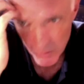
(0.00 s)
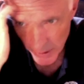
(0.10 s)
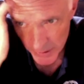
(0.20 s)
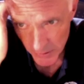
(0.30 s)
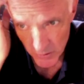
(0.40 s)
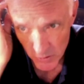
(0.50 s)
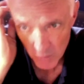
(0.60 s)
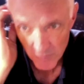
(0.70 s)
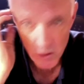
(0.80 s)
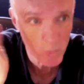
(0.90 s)
like the seasonal
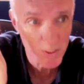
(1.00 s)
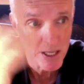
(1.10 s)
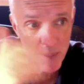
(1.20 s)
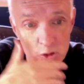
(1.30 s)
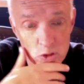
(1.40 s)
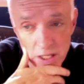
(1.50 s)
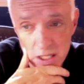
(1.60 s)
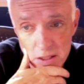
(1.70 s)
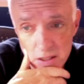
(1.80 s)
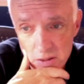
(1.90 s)
flu. And we
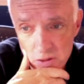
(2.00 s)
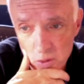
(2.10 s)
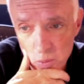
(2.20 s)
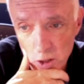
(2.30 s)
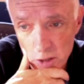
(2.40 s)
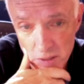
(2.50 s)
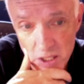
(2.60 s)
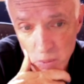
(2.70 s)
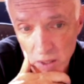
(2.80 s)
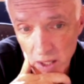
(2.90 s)
demonstrated this could work
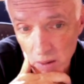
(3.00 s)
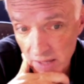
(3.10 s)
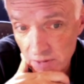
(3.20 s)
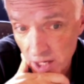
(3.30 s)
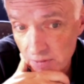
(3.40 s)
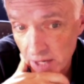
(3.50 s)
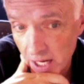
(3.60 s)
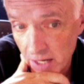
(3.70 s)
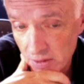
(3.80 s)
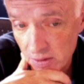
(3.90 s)
really well at very, very
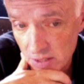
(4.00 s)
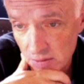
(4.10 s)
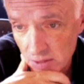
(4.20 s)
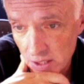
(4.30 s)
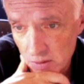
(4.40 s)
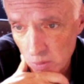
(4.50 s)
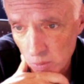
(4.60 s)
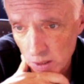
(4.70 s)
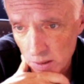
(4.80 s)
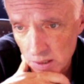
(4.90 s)
high sensitivity. So
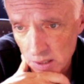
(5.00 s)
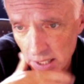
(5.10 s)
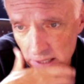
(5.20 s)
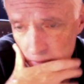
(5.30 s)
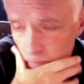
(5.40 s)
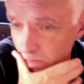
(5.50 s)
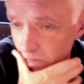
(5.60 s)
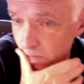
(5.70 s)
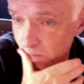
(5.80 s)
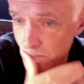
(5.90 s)
we could detect
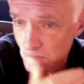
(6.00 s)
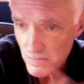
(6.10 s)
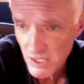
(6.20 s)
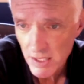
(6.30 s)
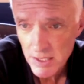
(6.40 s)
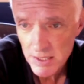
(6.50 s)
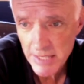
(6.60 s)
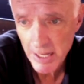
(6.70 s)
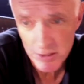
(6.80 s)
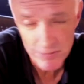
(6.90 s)

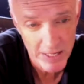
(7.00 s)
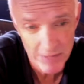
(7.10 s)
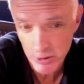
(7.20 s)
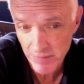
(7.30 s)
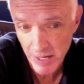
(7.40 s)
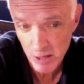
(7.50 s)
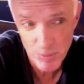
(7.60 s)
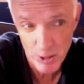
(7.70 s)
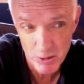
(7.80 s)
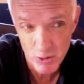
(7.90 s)
down to 500 viral
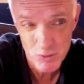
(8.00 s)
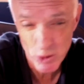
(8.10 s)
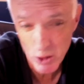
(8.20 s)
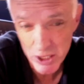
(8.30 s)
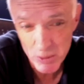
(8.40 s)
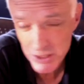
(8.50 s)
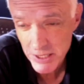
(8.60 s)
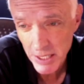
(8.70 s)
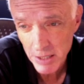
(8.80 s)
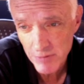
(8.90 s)
particles, which only would
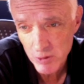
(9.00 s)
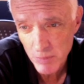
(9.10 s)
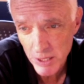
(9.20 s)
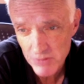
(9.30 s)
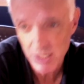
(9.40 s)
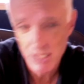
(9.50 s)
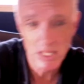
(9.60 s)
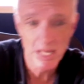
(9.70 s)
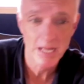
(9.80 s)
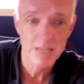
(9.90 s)
take a few minutes to
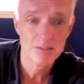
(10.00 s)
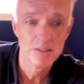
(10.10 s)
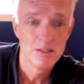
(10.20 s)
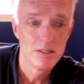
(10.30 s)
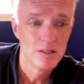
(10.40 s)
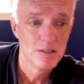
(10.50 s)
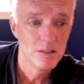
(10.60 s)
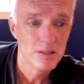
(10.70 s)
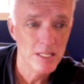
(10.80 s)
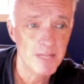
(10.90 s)
collect
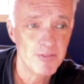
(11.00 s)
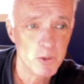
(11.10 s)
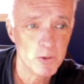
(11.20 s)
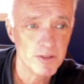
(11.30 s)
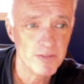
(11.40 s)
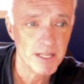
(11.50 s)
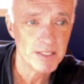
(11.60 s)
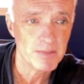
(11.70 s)
if you were infected.